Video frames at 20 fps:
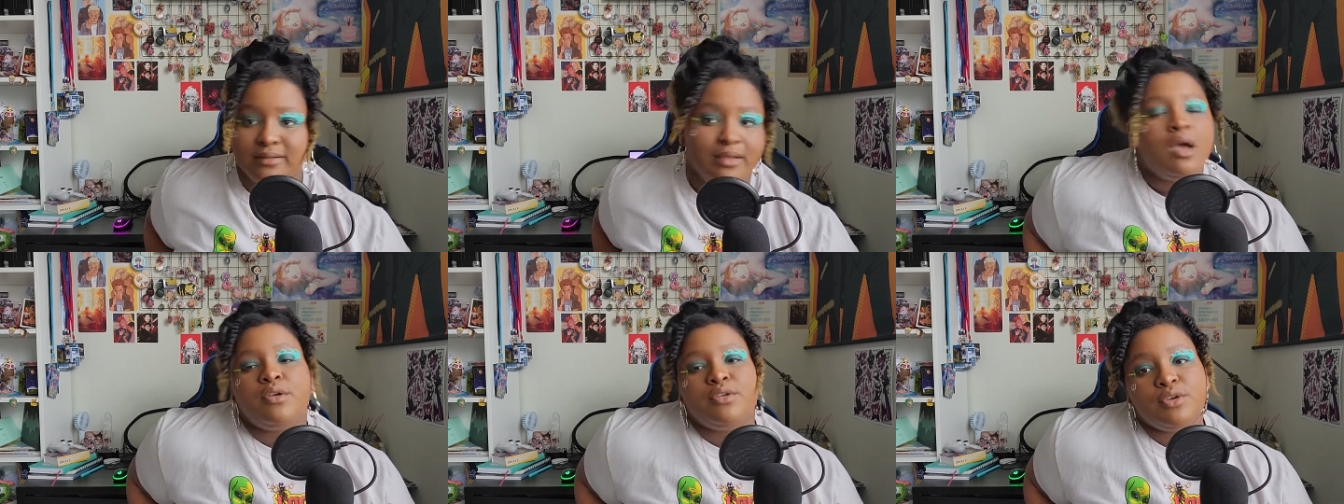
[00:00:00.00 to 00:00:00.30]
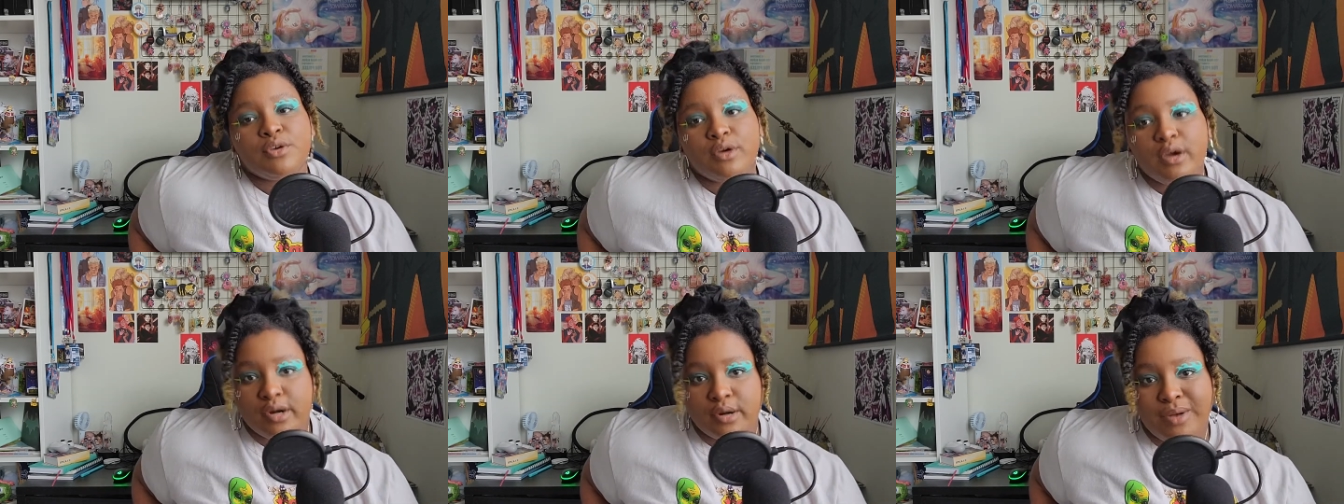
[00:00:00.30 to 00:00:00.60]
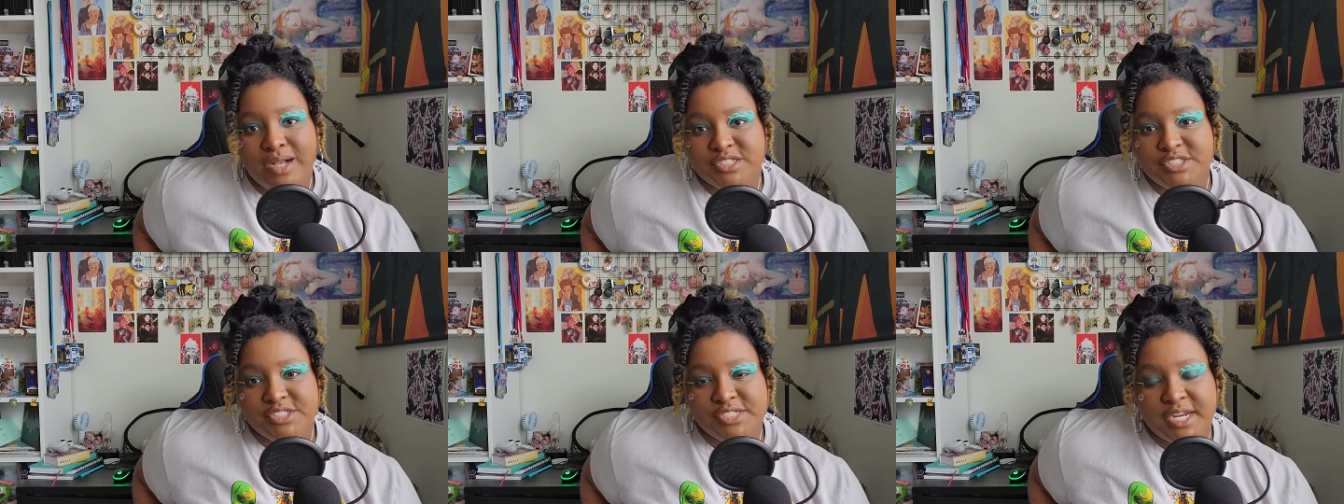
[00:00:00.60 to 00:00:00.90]
You could have
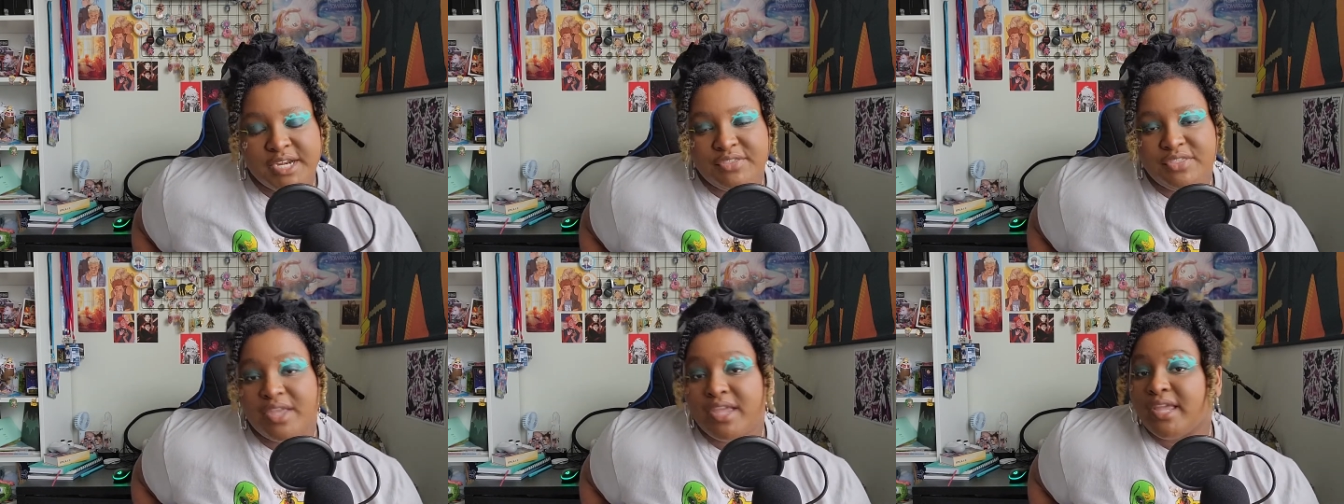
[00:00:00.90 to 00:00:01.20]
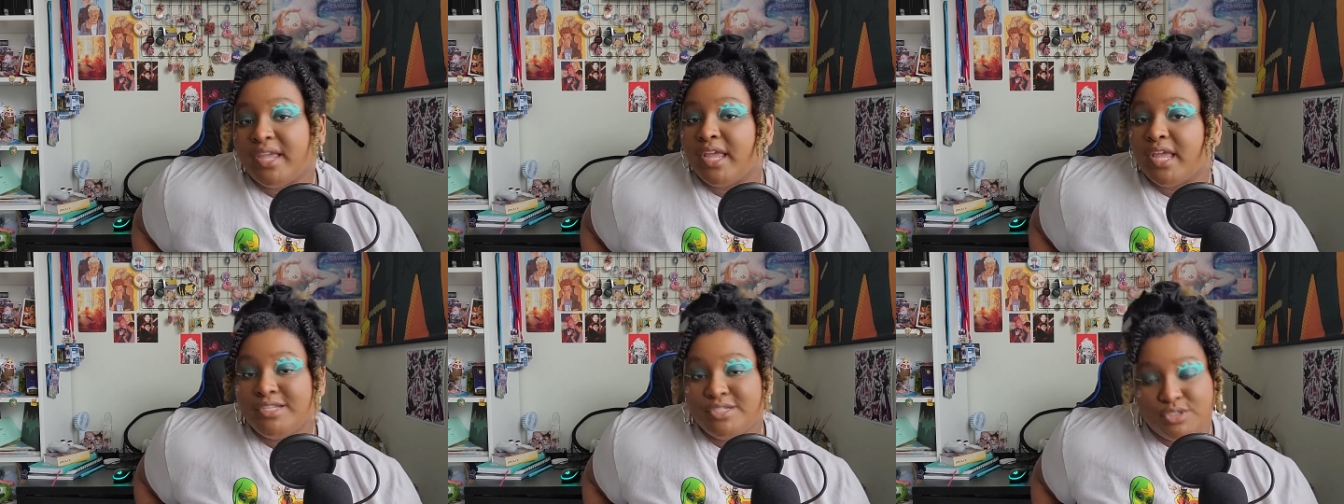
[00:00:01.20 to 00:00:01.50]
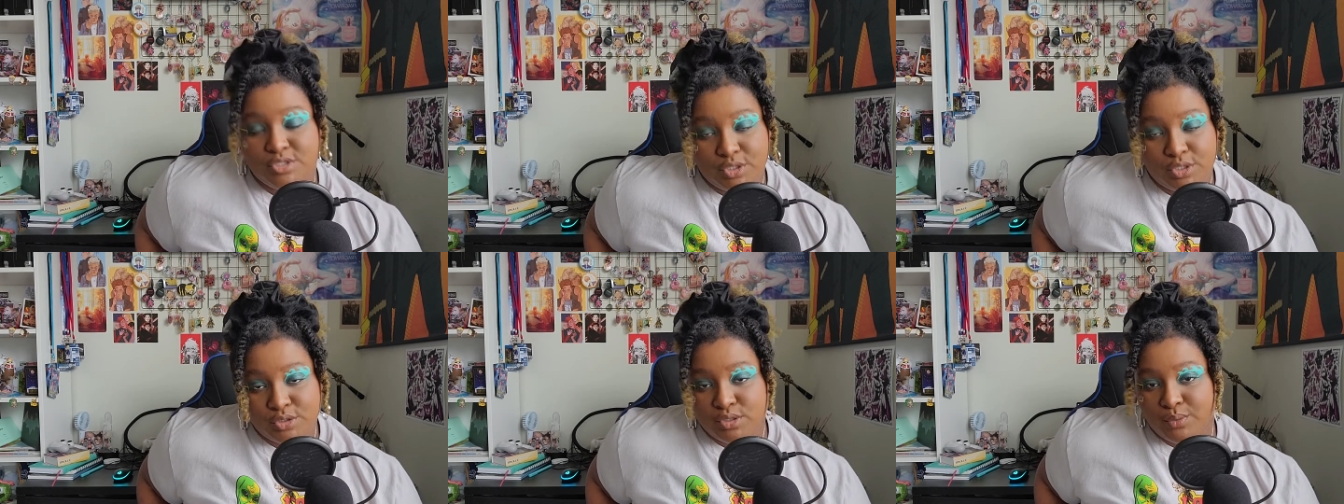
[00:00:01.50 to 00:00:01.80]
watched anything and you
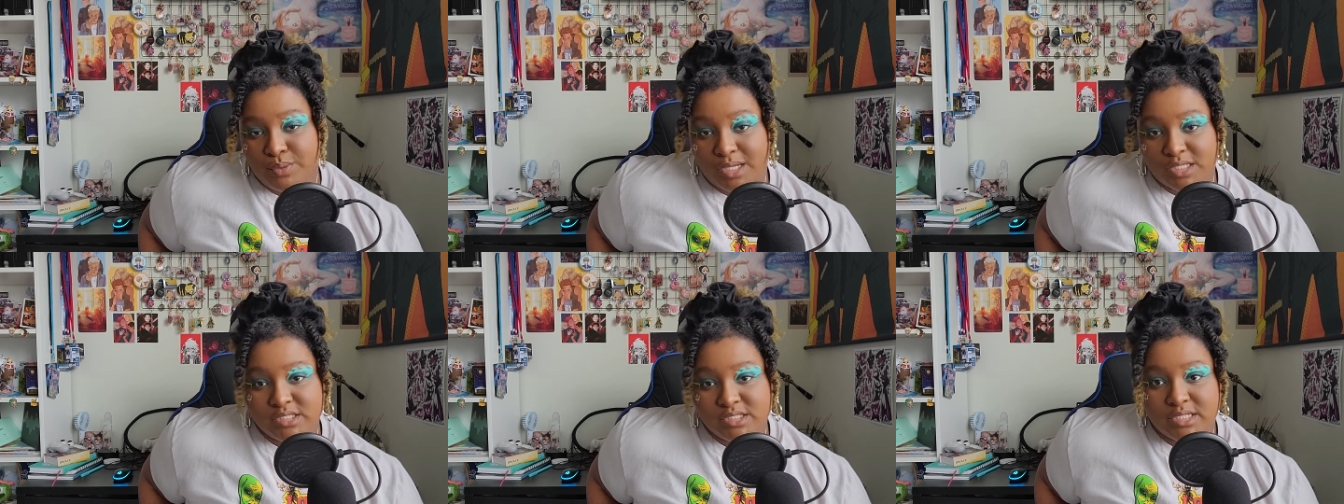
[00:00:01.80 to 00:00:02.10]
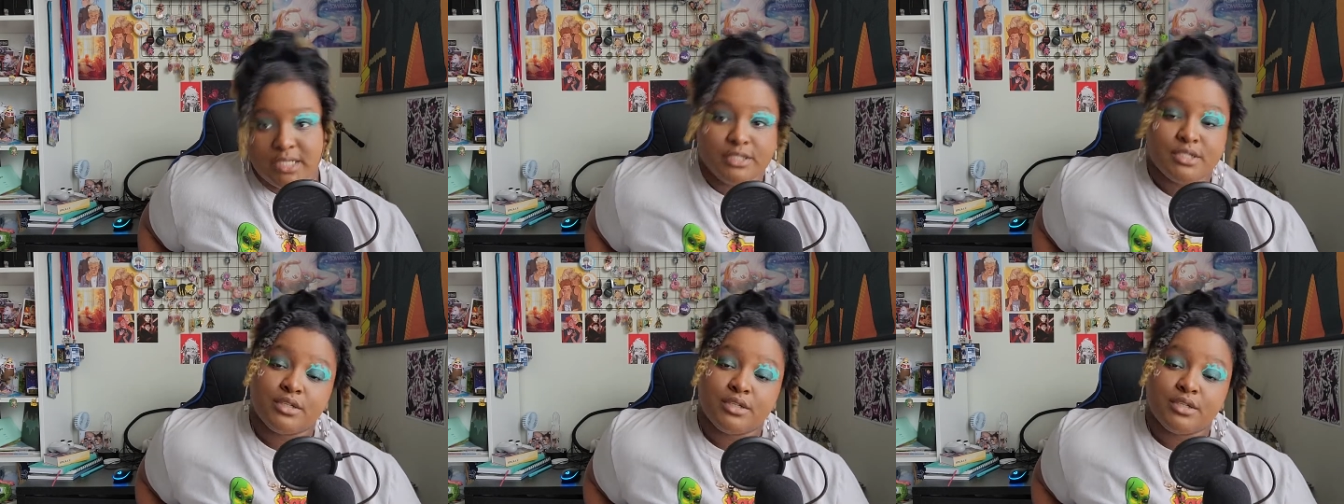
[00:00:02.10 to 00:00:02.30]
chose to watch this.